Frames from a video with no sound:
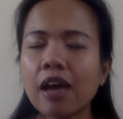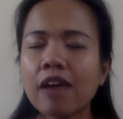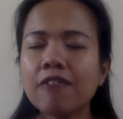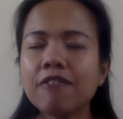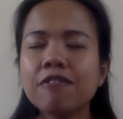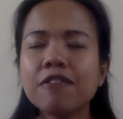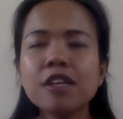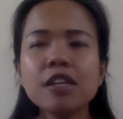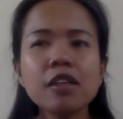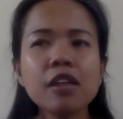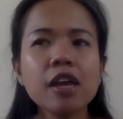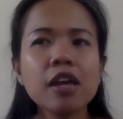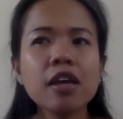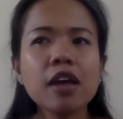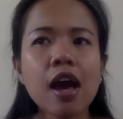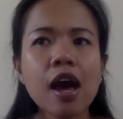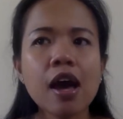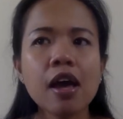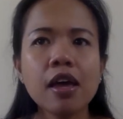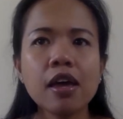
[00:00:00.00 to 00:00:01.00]
I feel like
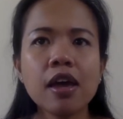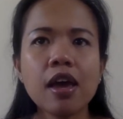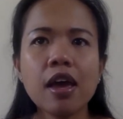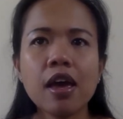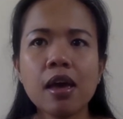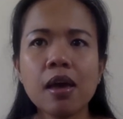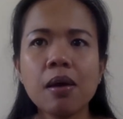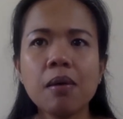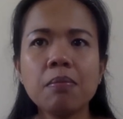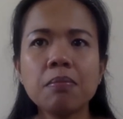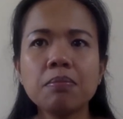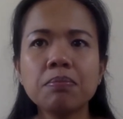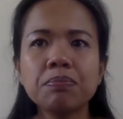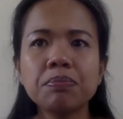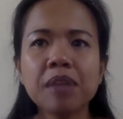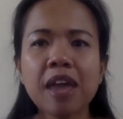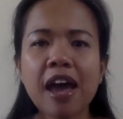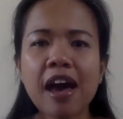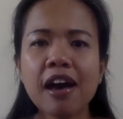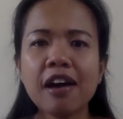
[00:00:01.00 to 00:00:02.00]
I
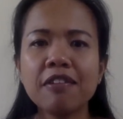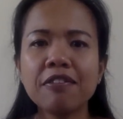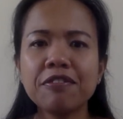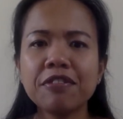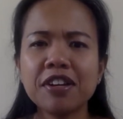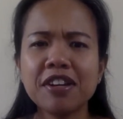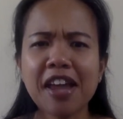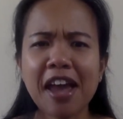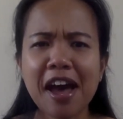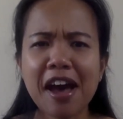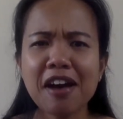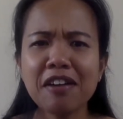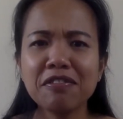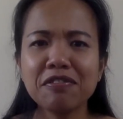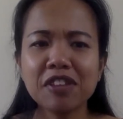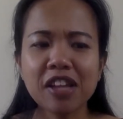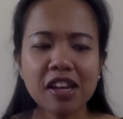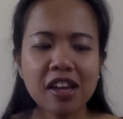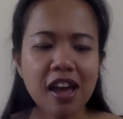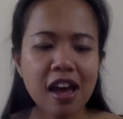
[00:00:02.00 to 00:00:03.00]
am half and
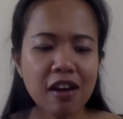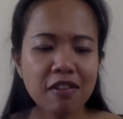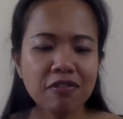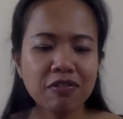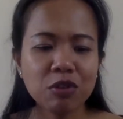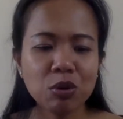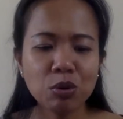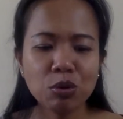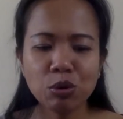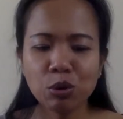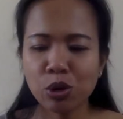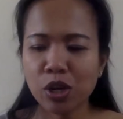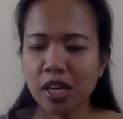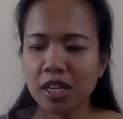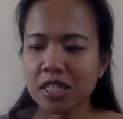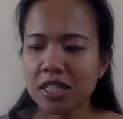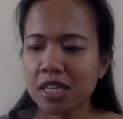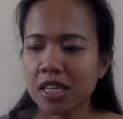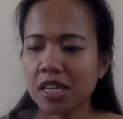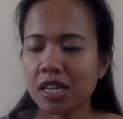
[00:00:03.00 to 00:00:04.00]
half, like half
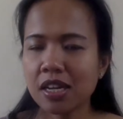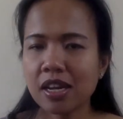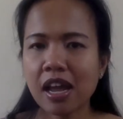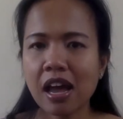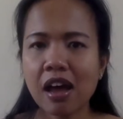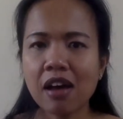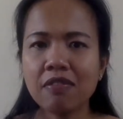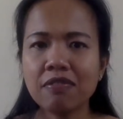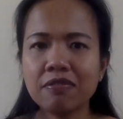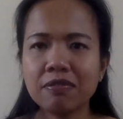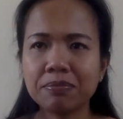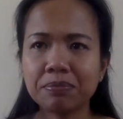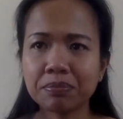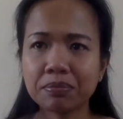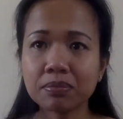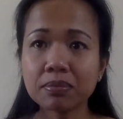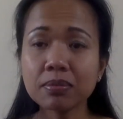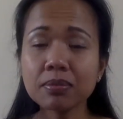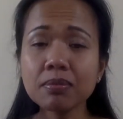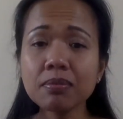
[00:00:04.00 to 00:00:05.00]
goal-oriented and half
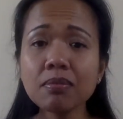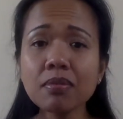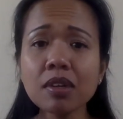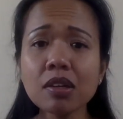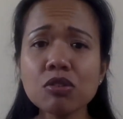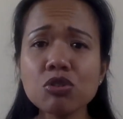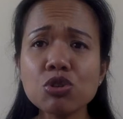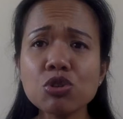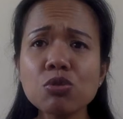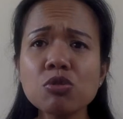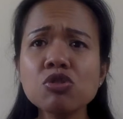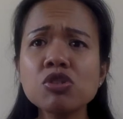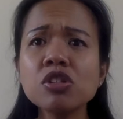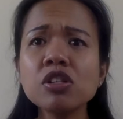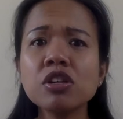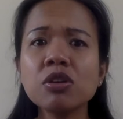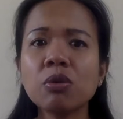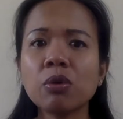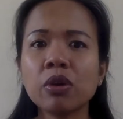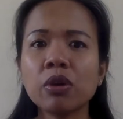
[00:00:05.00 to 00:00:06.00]

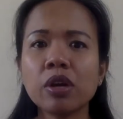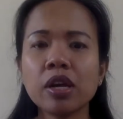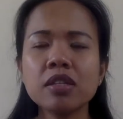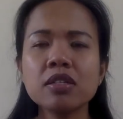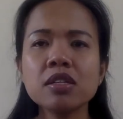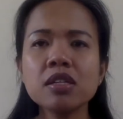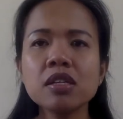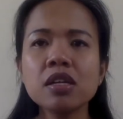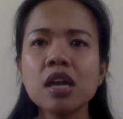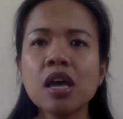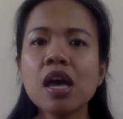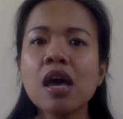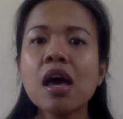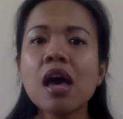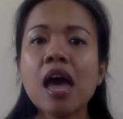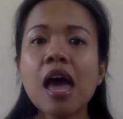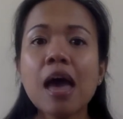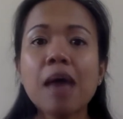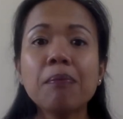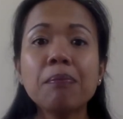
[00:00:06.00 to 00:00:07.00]
socially oriented.
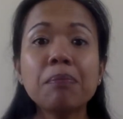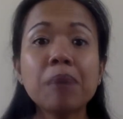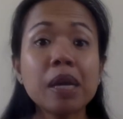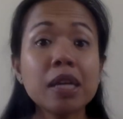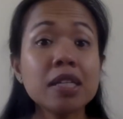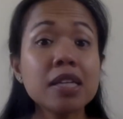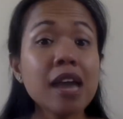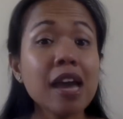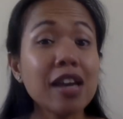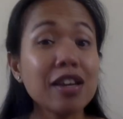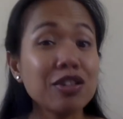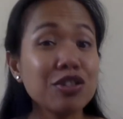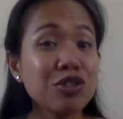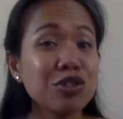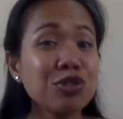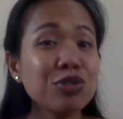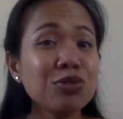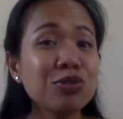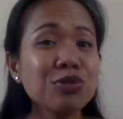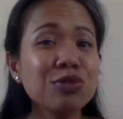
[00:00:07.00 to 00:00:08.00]
But I
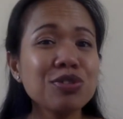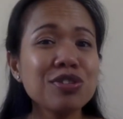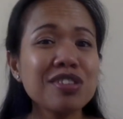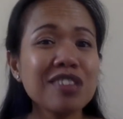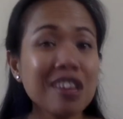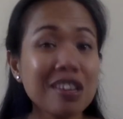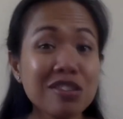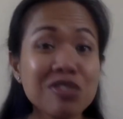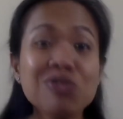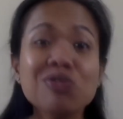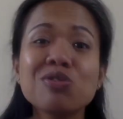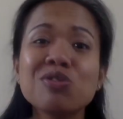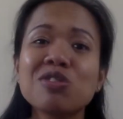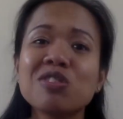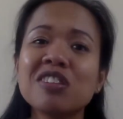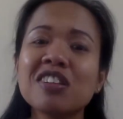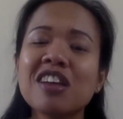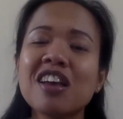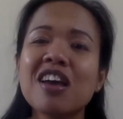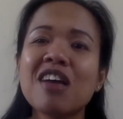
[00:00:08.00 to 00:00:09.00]
do
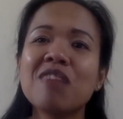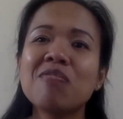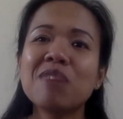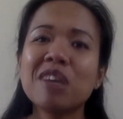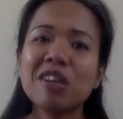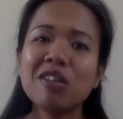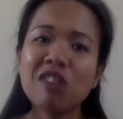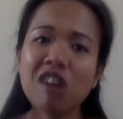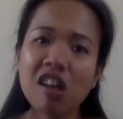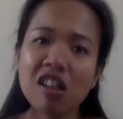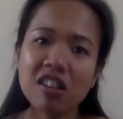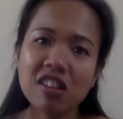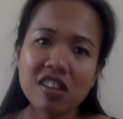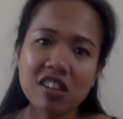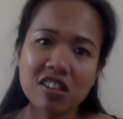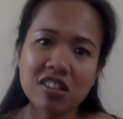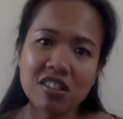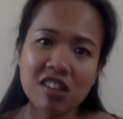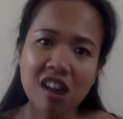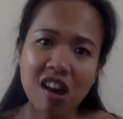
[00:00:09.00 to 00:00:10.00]
schedule my
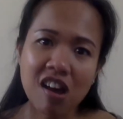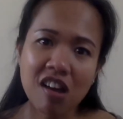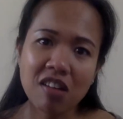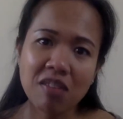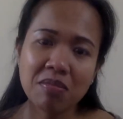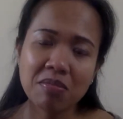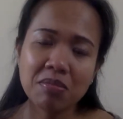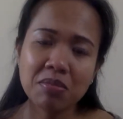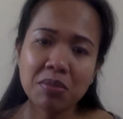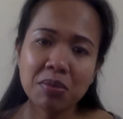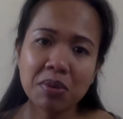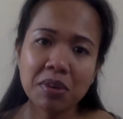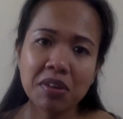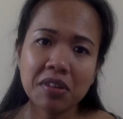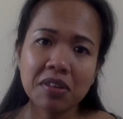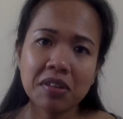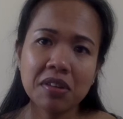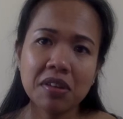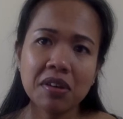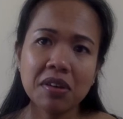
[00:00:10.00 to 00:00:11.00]
quality time
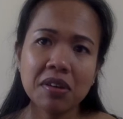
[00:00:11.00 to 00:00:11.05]
with